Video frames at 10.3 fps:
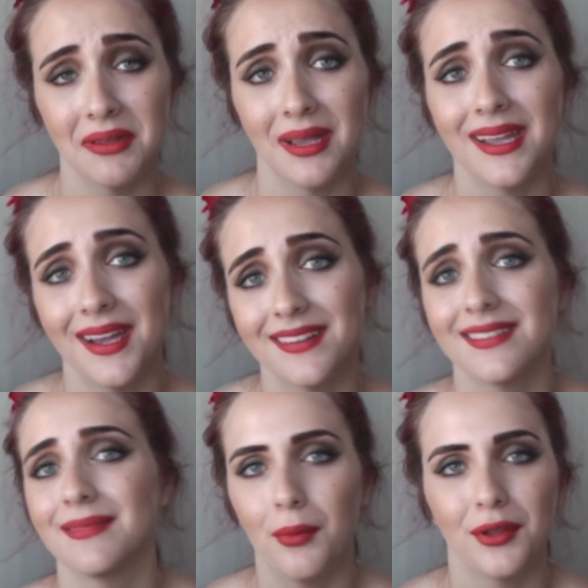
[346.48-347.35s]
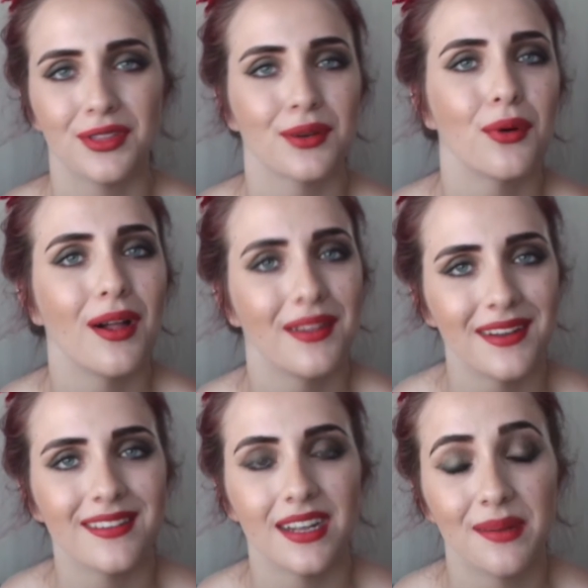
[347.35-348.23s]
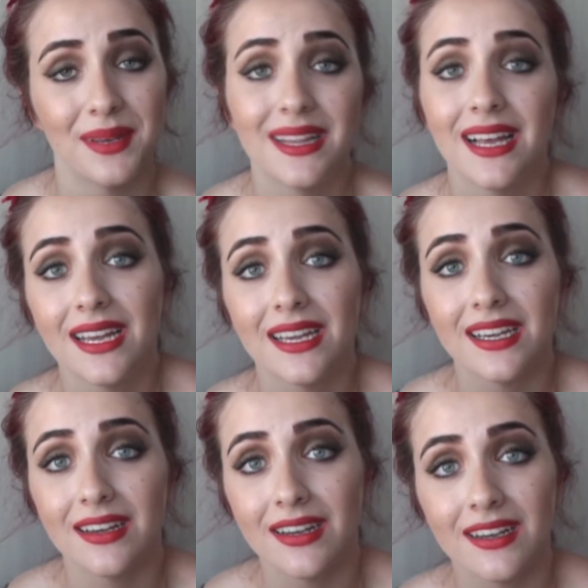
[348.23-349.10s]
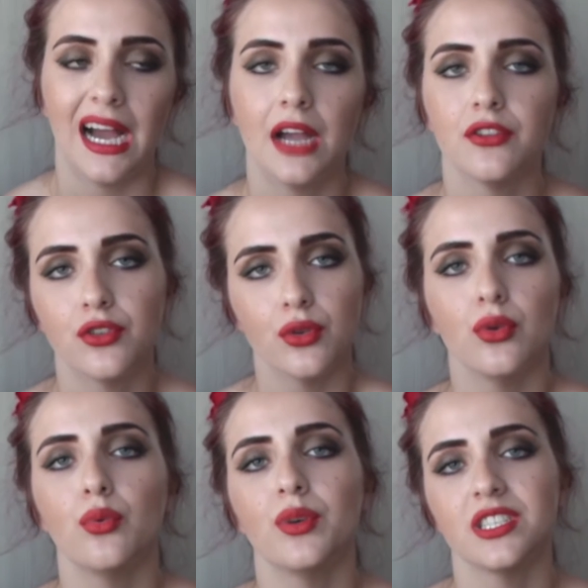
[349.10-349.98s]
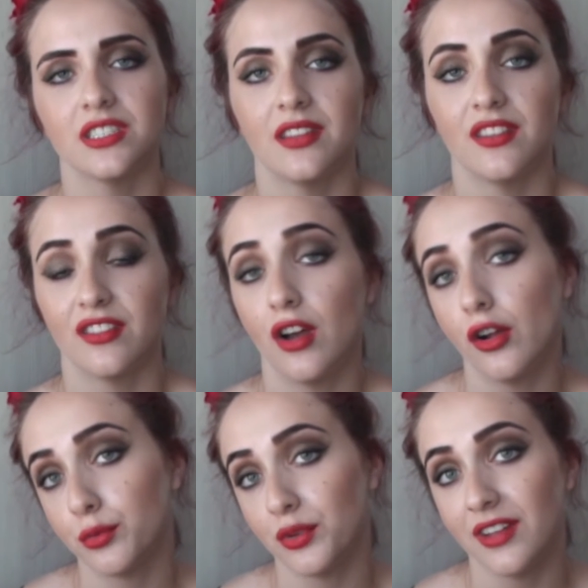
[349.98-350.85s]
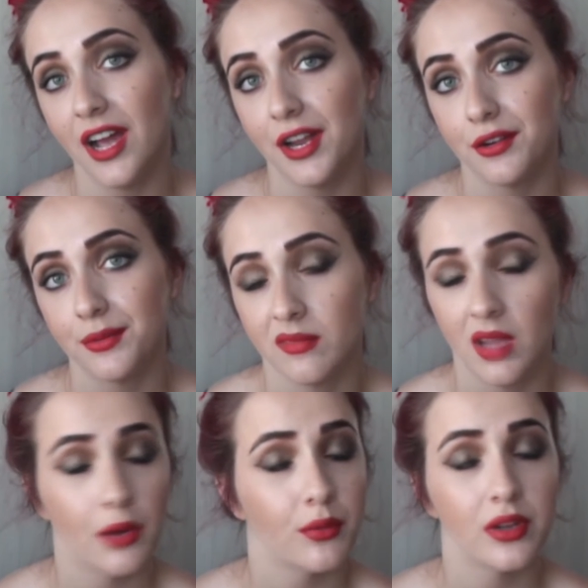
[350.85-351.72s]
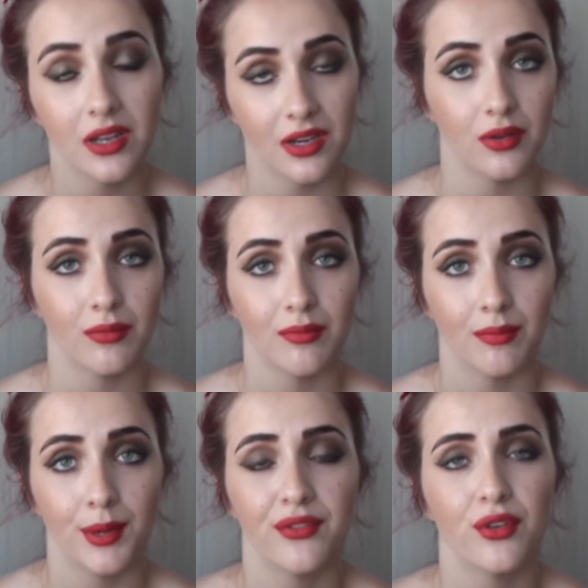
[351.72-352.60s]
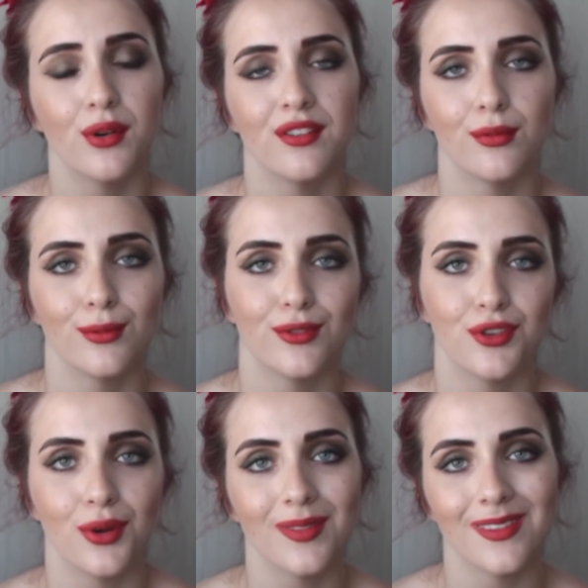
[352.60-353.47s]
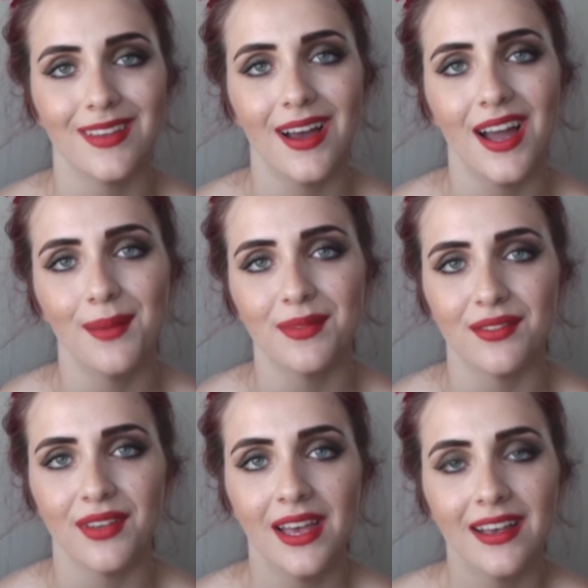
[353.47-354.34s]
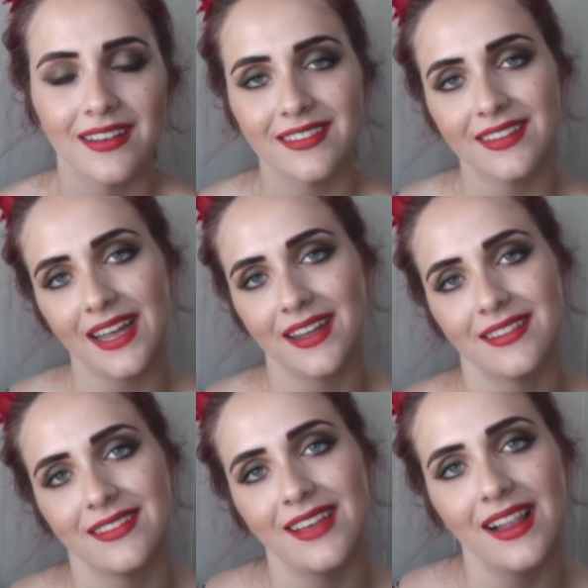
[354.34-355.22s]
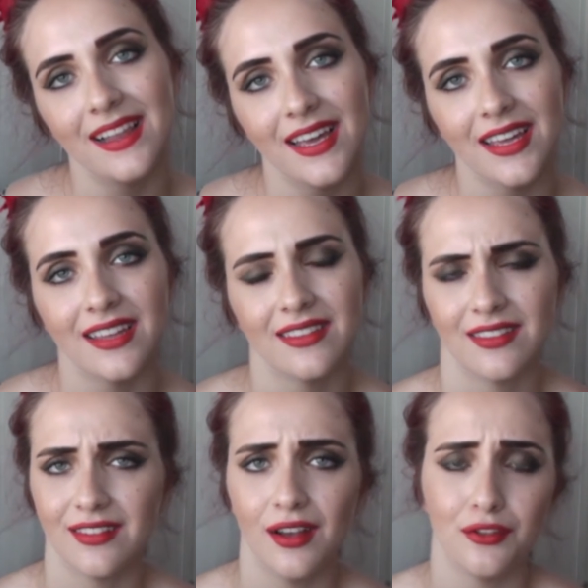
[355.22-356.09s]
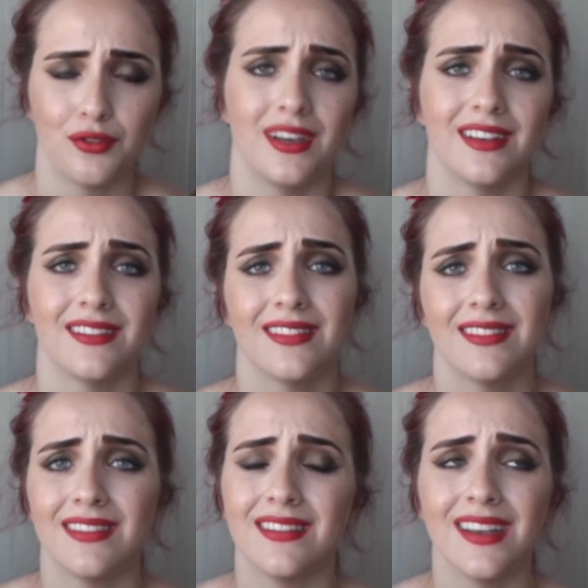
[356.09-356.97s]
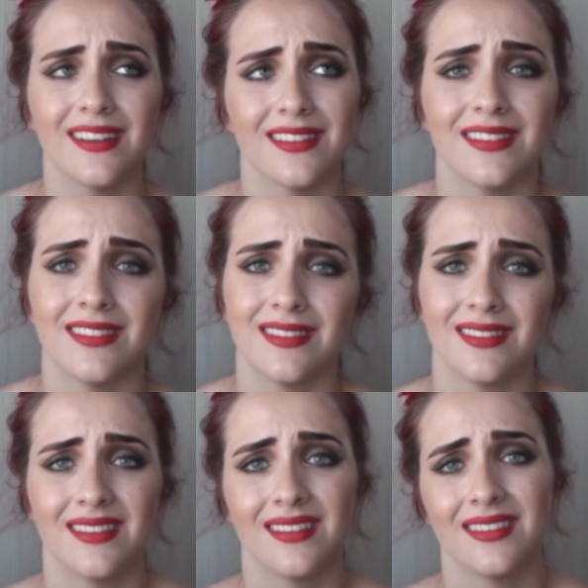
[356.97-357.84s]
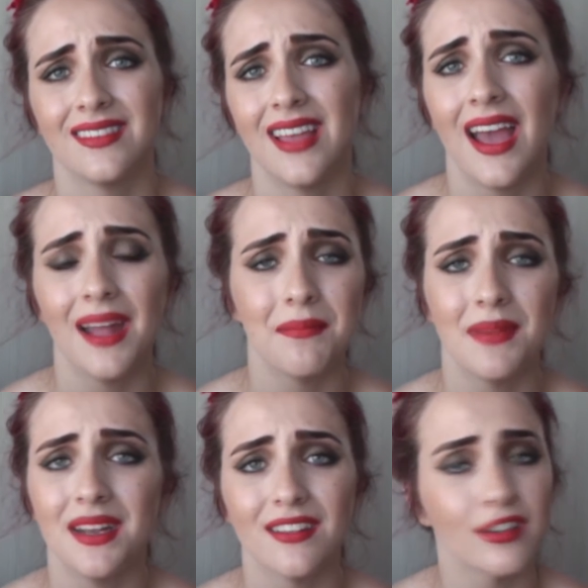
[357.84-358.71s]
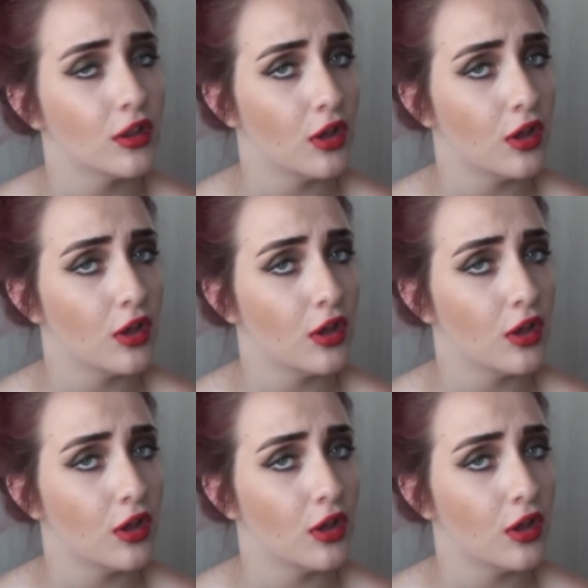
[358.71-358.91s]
can guess what the quality is gonna be like. I do wish that the songs were tighter. I really do. But of course this was during the times of psychedelic and the songs were like 6-10 minutes